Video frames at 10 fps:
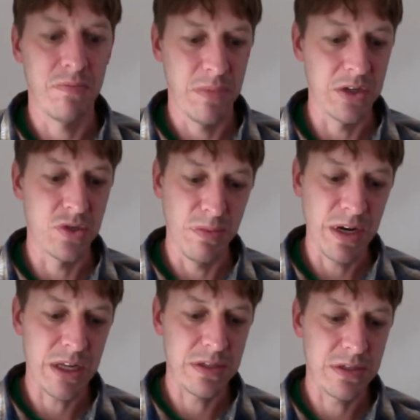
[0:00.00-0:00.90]
in 2
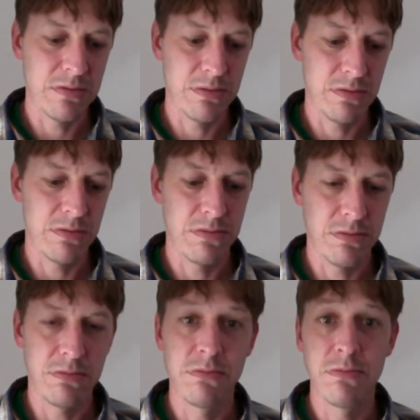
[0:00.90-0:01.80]
minutes.
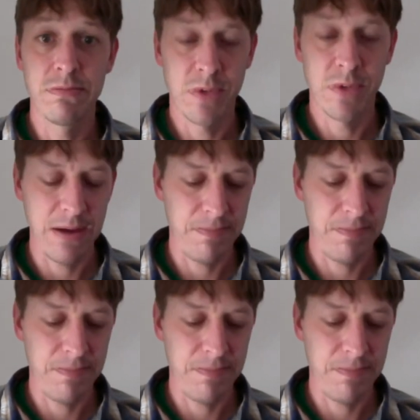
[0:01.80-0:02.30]
Okay.